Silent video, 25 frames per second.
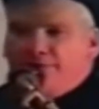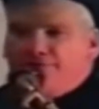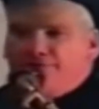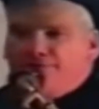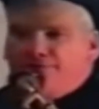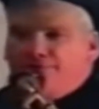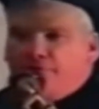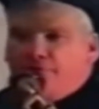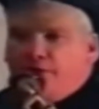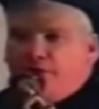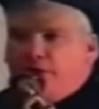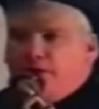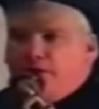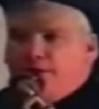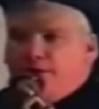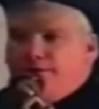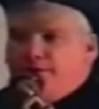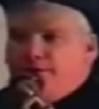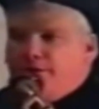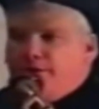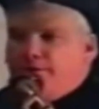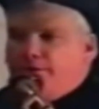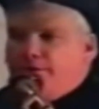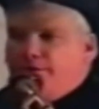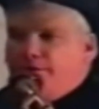Yes,
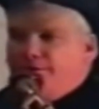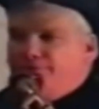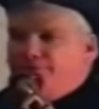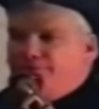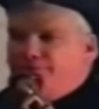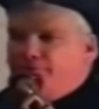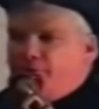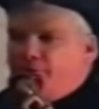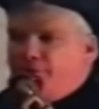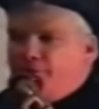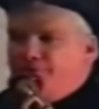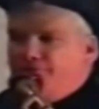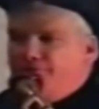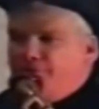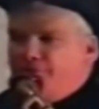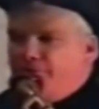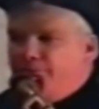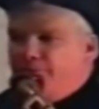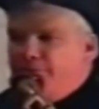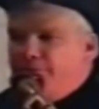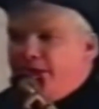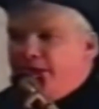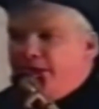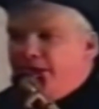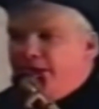uh, there, as far as
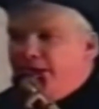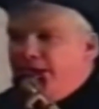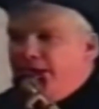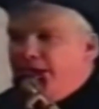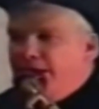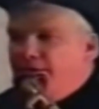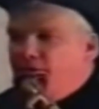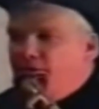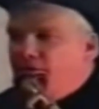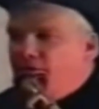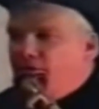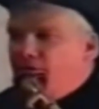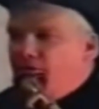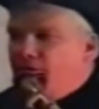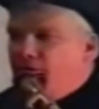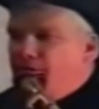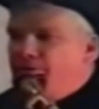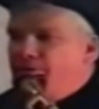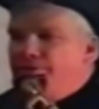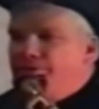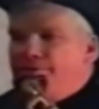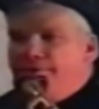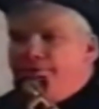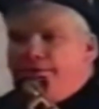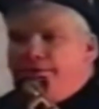there being an inner
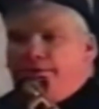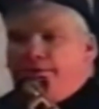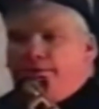earth,